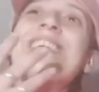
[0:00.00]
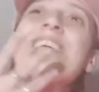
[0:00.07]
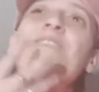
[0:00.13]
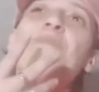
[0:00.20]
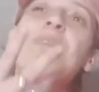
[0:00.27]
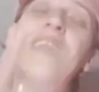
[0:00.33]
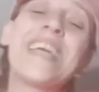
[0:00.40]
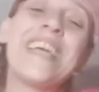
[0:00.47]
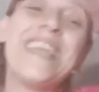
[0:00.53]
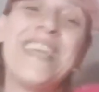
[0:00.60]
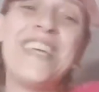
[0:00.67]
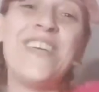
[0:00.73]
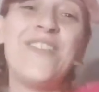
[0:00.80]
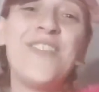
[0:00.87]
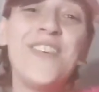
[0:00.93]
when I get
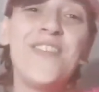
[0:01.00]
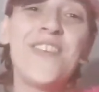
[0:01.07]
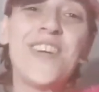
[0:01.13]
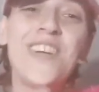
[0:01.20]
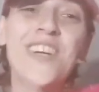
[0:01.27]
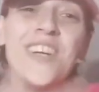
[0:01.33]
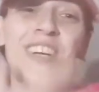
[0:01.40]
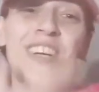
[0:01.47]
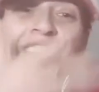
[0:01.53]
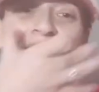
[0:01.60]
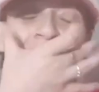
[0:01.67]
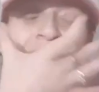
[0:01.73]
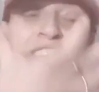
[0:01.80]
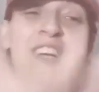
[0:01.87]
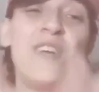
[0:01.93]
hay fever,
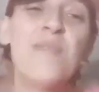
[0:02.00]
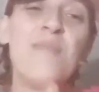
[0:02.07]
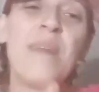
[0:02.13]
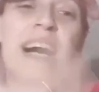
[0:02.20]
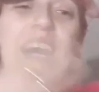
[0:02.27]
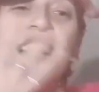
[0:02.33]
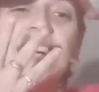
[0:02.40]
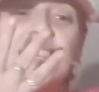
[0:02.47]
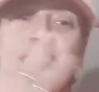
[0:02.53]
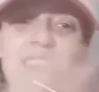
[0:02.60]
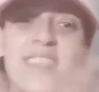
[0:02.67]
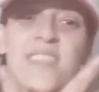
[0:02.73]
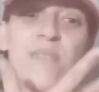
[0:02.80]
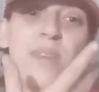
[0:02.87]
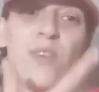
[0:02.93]
my
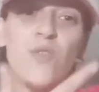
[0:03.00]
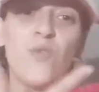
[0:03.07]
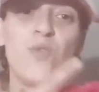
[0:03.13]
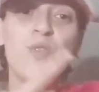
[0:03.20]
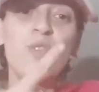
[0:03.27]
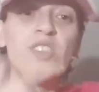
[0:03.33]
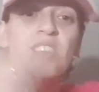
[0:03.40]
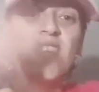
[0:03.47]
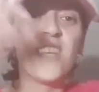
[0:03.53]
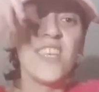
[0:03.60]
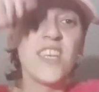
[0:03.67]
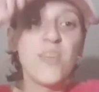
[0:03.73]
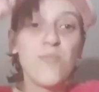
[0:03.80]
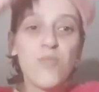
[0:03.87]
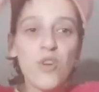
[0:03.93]
eyes and my nose, like
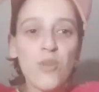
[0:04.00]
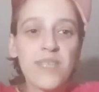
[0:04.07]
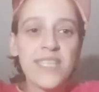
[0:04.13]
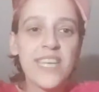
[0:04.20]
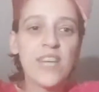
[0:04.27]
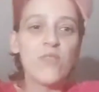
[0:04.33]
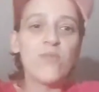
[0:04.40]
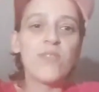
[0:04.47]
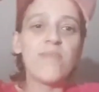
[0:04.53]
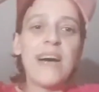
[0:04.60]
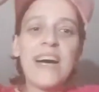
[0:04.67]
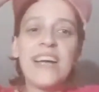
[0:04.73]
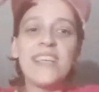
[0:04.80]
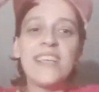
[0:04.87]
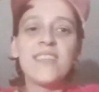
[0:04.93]
you can probably tell with my
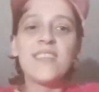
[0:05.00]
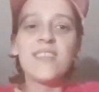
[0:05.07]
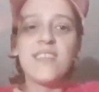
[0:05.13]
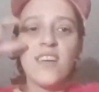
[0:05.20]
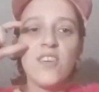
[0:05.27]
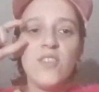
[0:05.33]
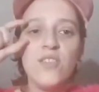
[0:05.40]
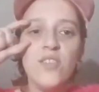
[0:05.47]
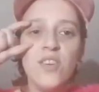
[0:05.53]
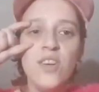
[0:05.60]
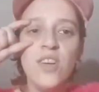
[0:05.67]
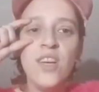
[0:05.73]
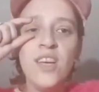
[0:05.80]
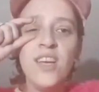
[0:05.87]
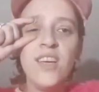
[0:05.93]
eyes now,
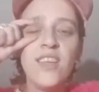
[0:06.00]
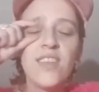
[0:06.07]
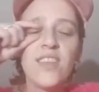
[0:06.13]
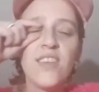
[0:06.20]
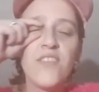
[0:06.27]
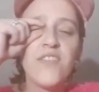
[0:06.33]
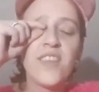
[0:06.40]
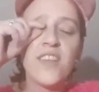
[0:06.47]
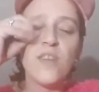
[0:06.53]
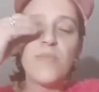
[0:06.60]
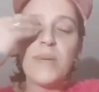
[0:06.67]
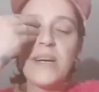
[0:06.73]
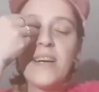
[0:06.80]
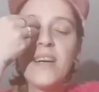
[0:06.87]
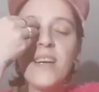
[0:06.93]
they feel a
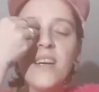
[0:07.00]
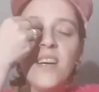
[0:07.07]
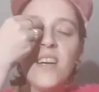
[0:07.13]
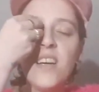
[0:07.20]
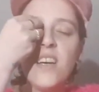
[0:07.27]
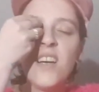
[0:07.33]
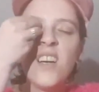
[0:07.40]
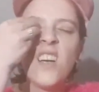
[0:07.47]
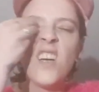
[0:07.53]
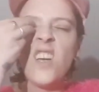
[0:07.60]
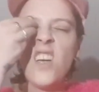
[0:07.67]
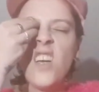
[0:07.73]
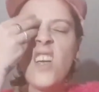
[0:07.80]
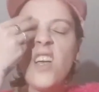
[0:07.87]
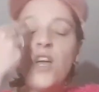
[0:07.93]
bit
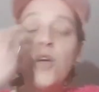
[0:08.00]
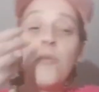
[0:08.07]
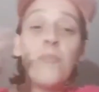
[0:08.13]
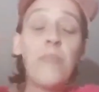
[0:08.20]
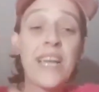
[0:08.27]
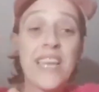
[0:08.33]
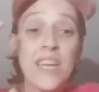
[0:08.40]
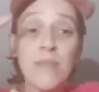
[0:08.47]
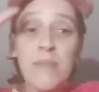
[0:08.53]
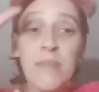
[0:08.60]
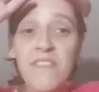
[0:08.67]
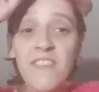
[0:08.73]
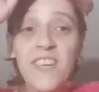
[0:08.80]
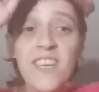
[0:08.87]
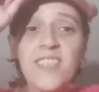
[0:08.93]
big in my
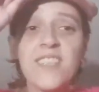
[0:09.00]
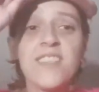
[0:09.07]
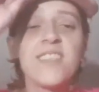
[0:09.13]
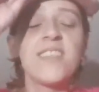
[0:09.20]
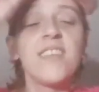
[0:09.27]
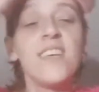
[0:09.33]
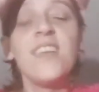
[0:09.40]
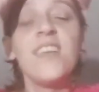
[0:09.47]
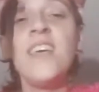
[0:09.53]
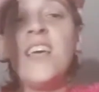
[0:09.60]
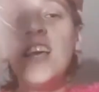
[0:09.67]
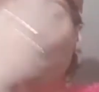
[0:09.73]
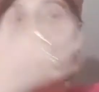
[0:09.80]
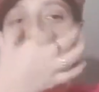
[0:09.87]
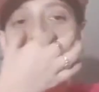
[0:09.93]
face.
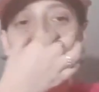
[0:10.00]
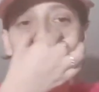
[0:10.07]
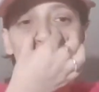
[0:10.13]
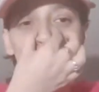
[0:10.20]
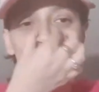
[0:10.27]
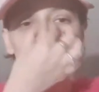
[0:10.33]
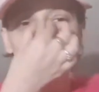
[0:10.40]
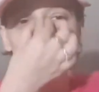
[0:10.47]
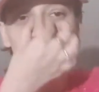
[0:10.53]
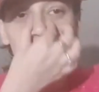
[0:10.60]
And my nose